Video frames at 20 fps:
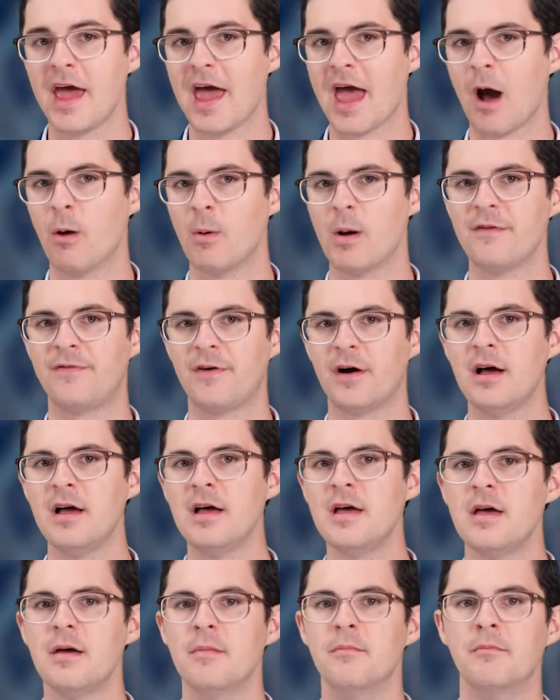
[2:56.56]
However,
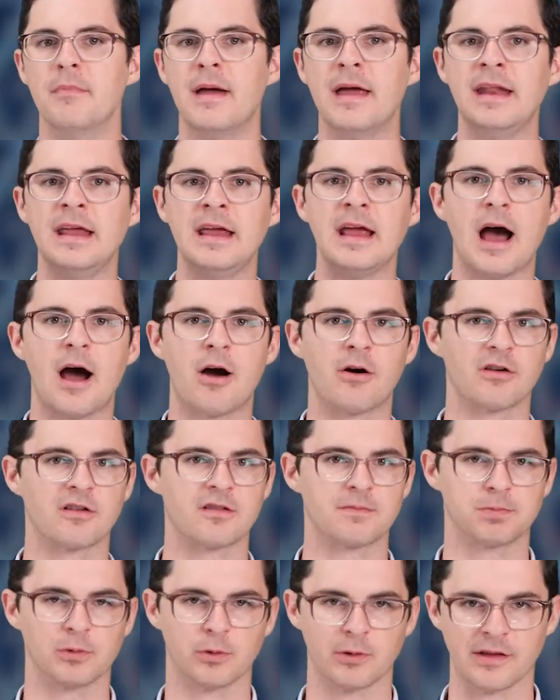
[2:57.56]
many are
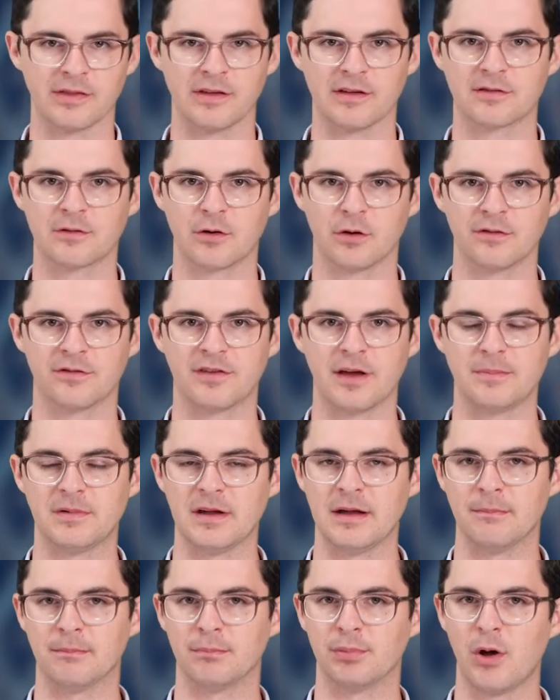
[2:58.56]
exploring this concept
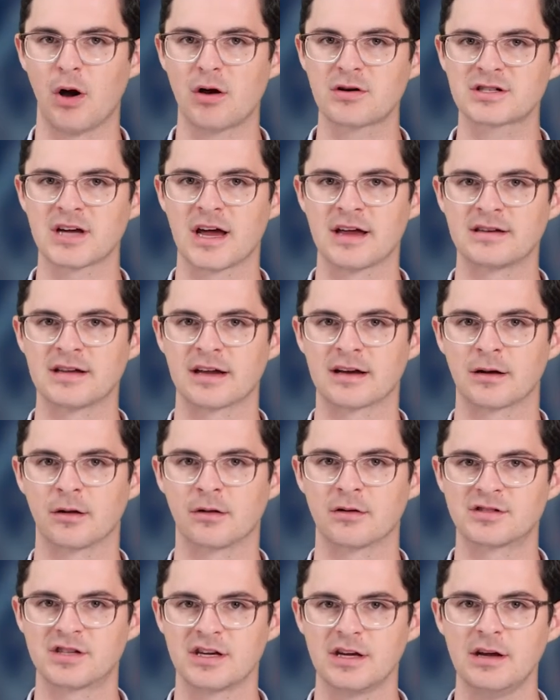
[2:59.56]
in blockchain
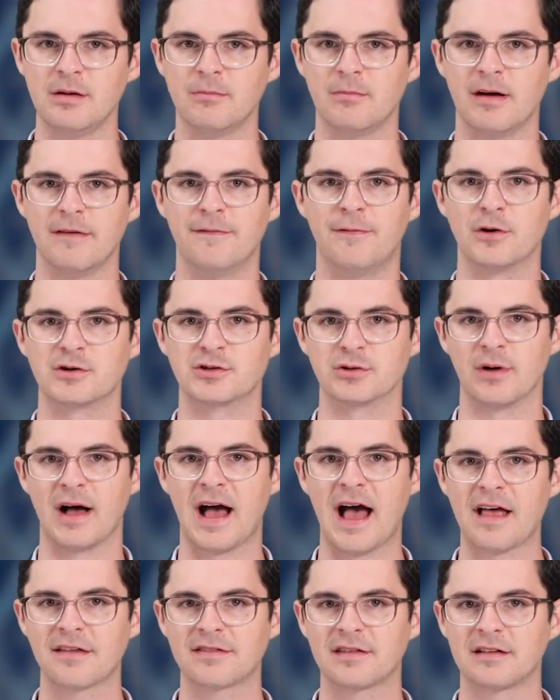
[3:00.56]
technology, where virtual
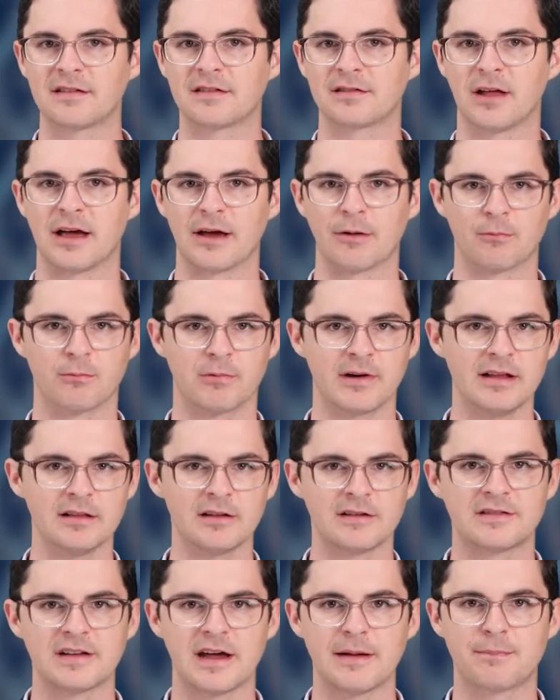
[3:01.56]
assets like
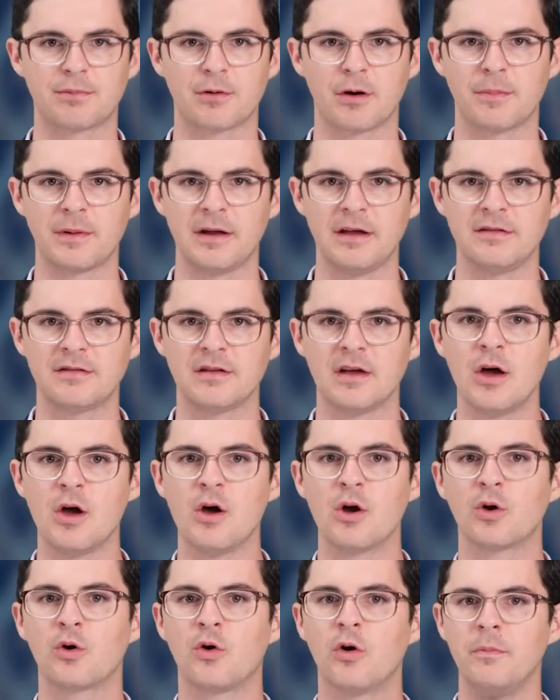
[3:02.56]
real estate properties
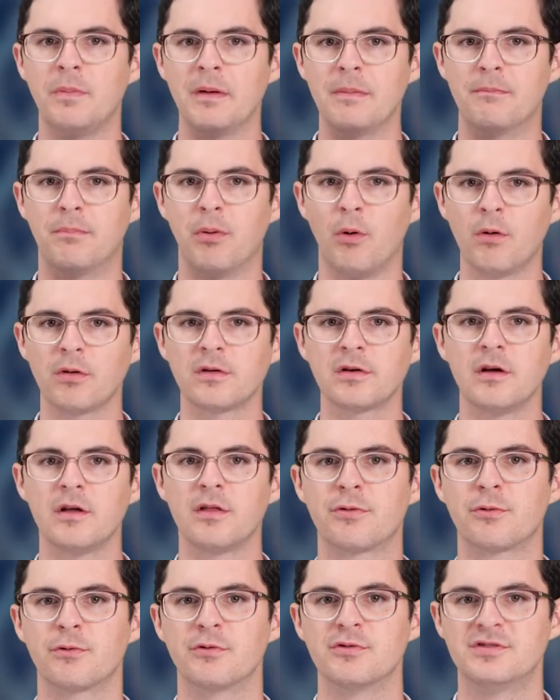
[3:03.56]
could be bought
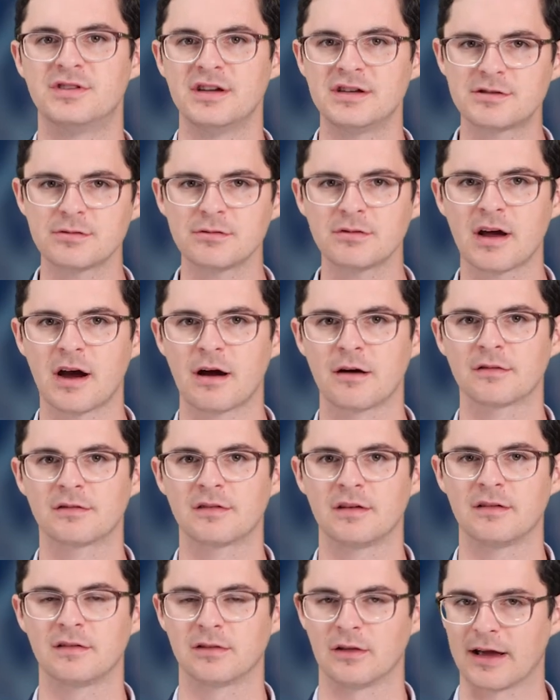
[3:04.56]
through digital
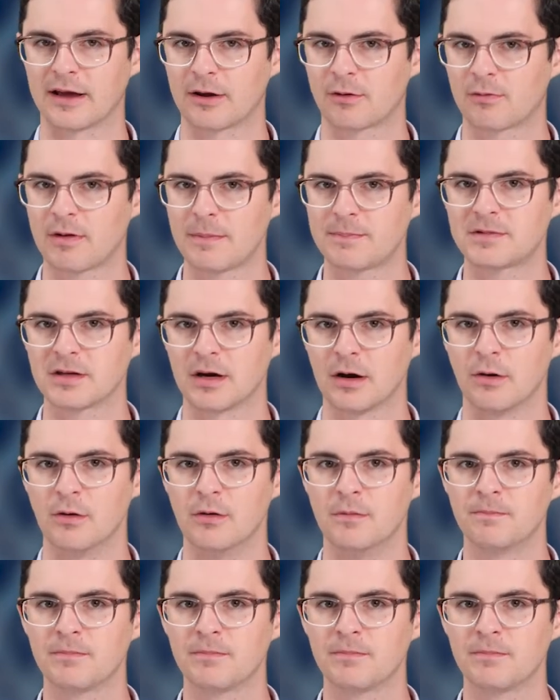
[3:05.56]
currencies like crypto.